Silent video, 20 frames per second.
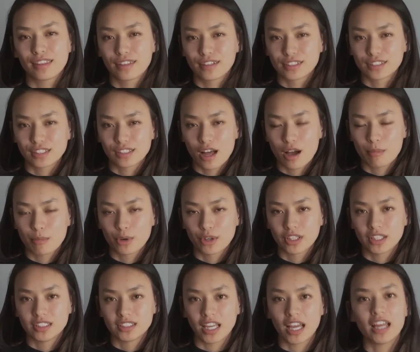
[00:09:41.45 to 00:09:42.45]
There's a lot more
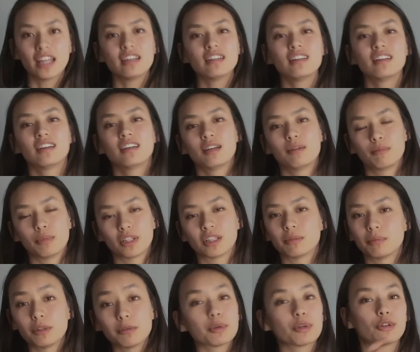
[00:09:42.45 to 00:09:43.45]
than 10, but
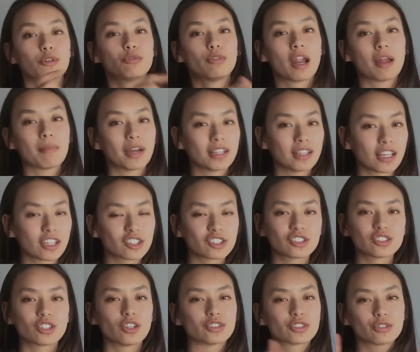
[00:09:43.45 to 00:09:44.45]
the people who write my
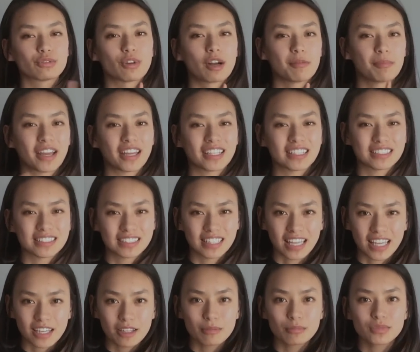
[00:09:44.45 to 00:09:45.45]
lectures also write my
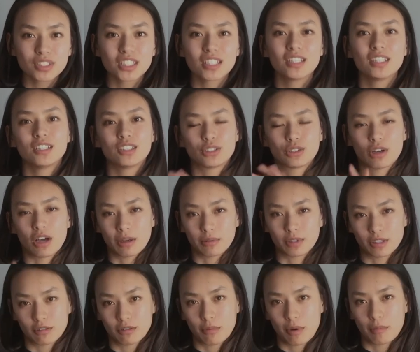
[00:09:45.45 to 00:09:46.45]
exams, so I'm
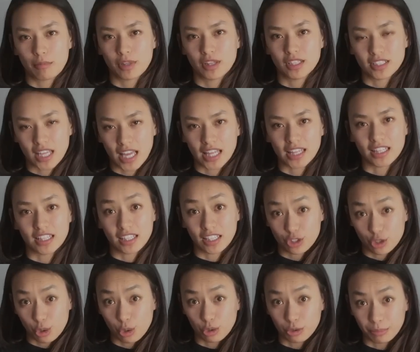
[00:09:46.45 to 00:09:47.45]
going to remember the 10 that
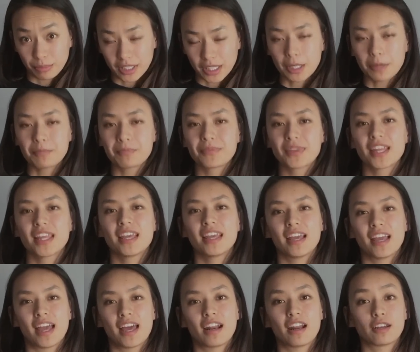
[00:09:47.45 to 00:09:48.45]
they told me,
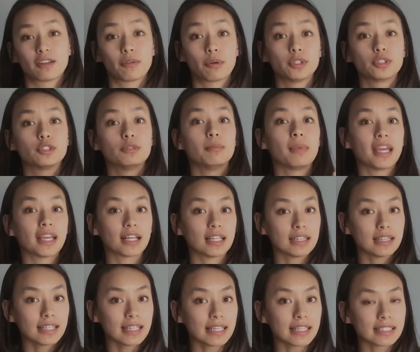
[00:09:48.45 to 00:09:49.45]
and I'm going to make a
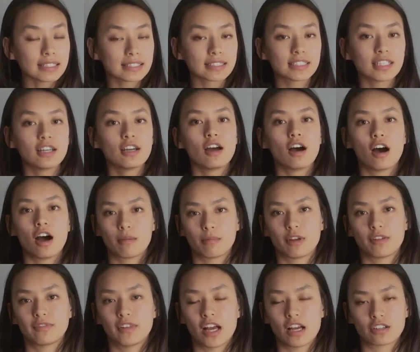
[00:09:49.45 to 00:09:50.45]
list on
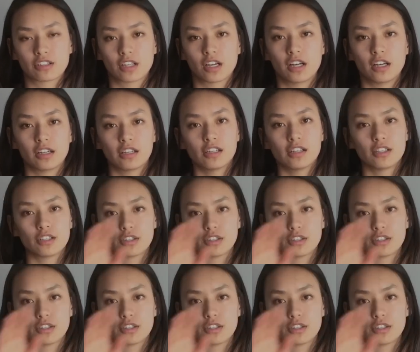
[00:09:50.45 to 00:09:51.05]
my flashcard.